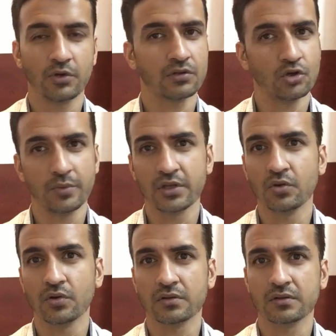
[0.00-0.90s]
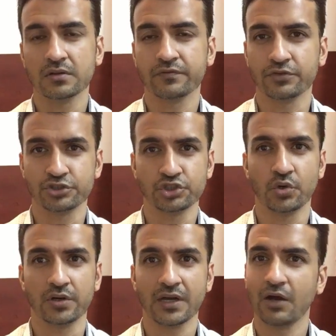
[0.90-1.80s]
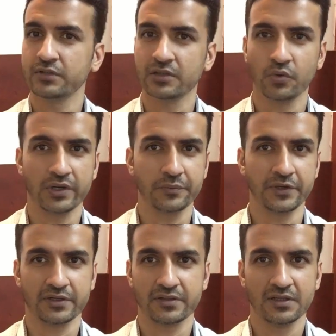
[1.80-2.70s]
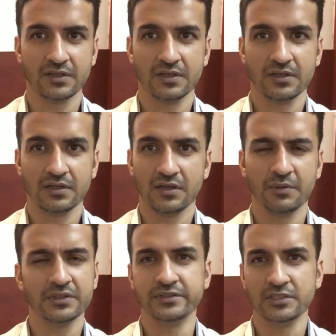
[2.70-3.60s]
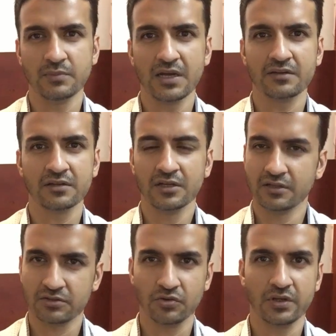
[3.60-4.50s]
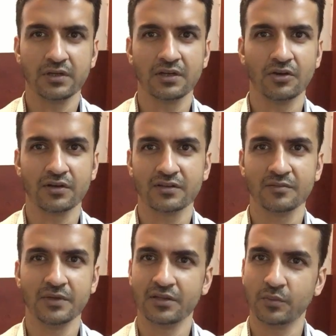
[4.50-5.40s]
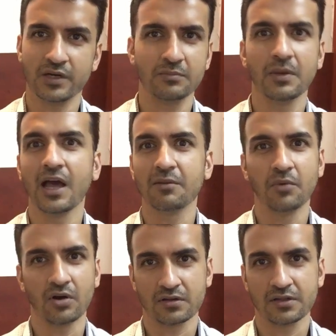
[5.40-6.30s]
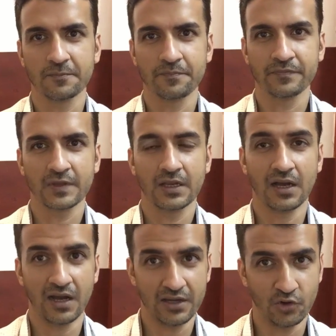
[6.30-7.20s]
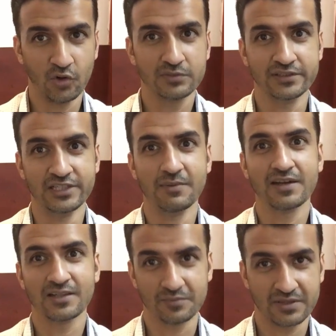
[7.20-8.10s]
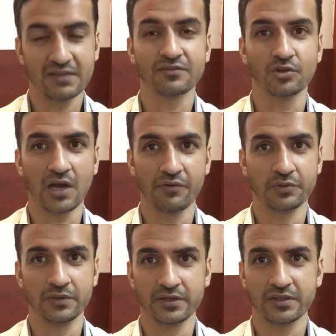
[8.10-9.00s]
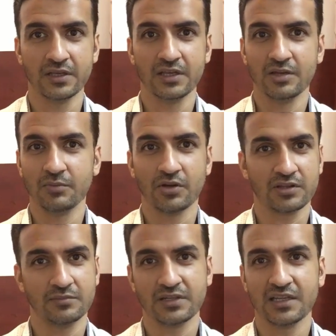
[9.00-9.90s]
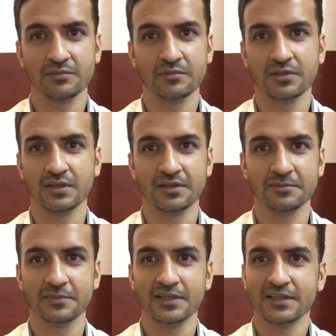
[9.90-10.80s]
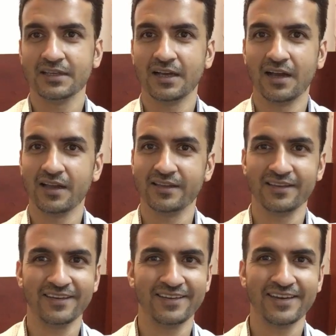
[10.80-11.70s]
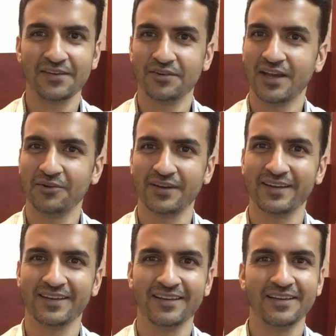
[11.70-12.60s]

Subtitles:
nobody knows for sure how the scoring works. I mean, the GMAT's scoring algorithm is one black box. I hope the GMAT themselves know how it works because sometimes I tend to doubt it.